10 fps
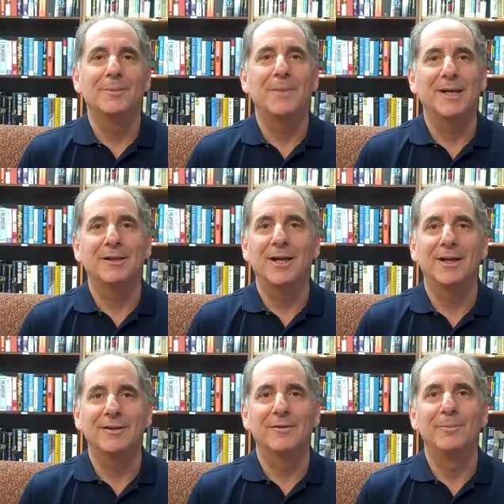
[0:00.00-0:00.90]
my
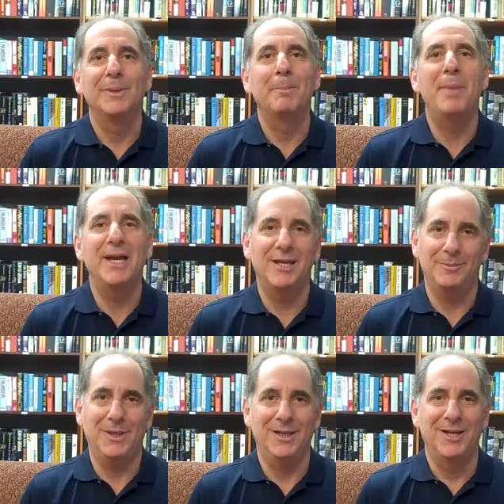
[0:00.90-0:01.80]
clients have been
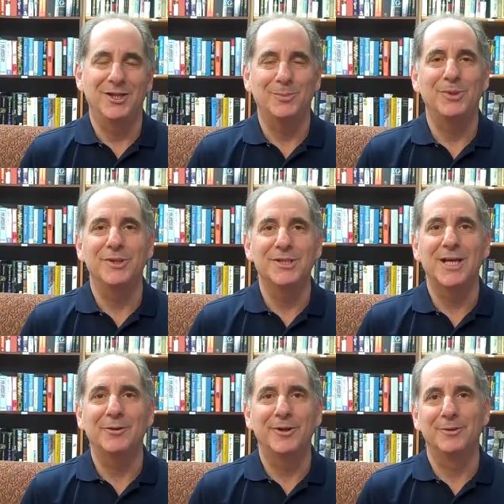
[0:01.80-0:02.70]
begging me to put this
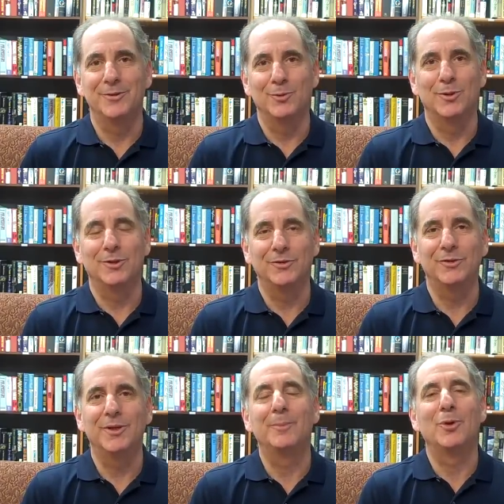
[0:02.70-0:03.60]
out there in the world
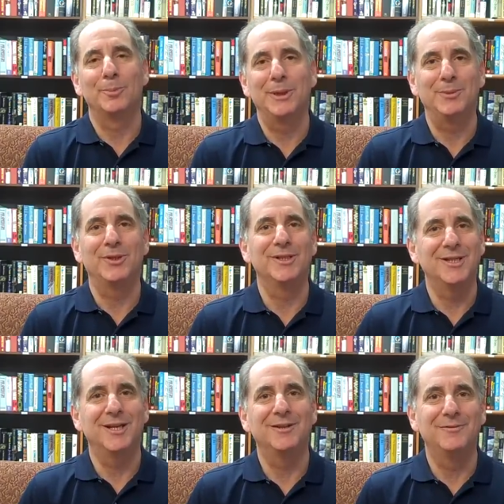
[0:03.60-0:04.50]
so that more people can
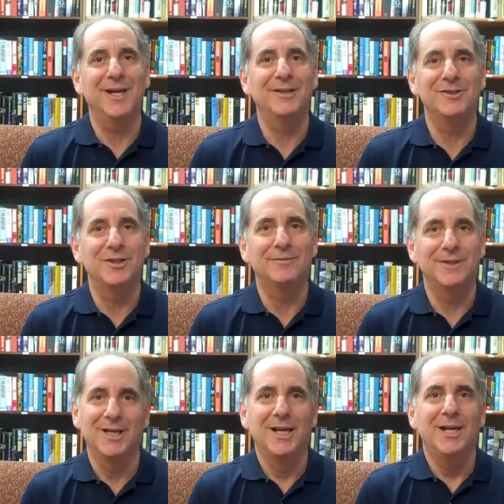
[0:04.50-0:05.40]
take advantage of
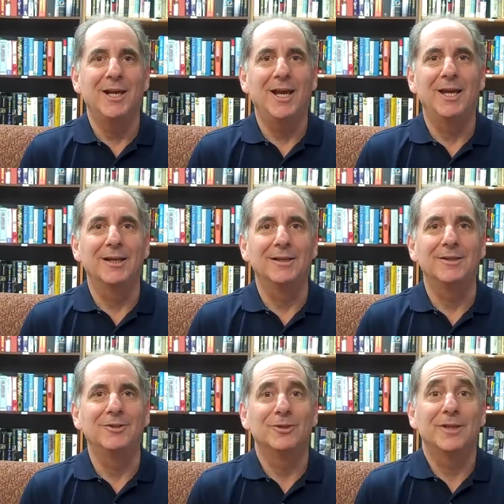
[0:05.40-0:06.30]
it. And
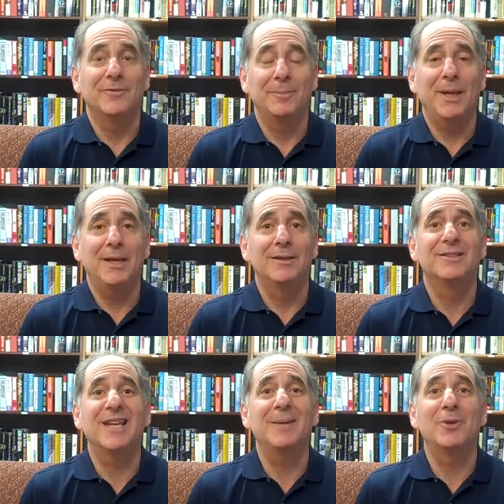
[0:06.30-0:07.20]
you don't have to pay the
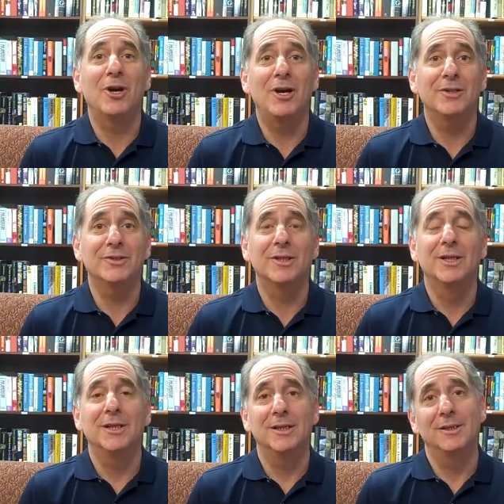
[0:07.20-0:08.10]
same cost
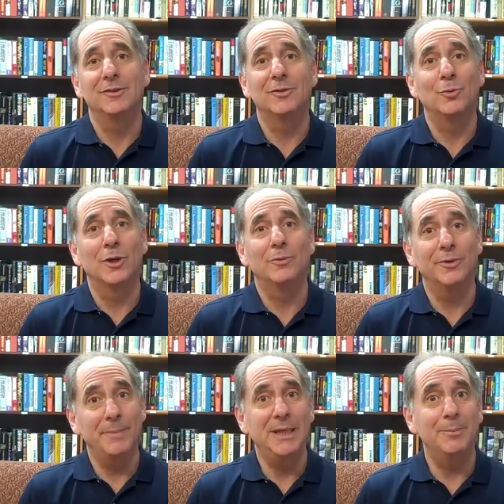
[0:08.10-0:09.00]
it is to work
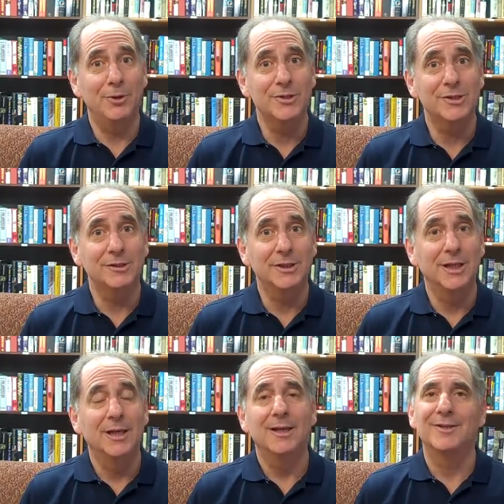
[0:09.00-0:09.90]
with me personally
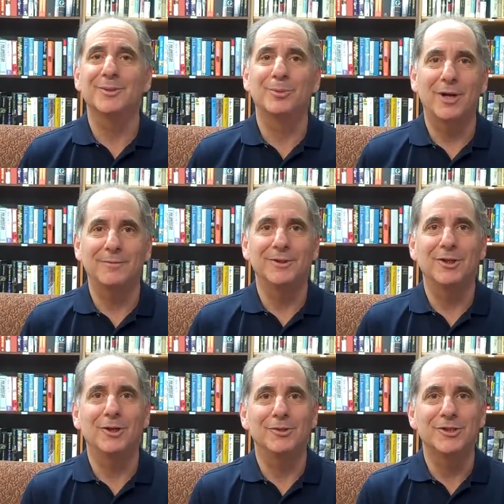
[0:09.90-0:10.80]
as a private
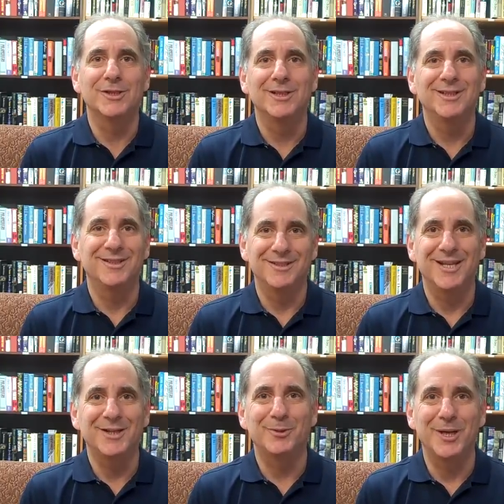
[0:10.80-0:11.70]
coach. Isn't
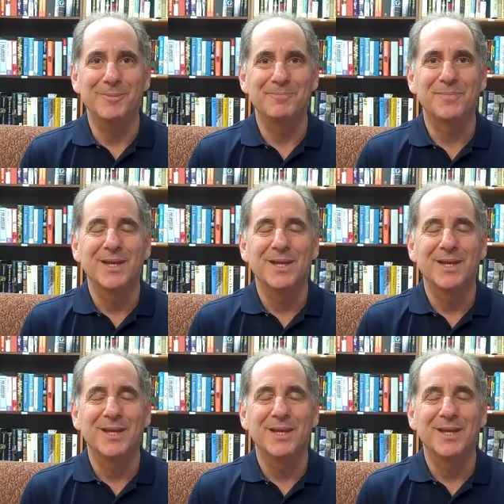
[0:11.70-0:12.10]
that great?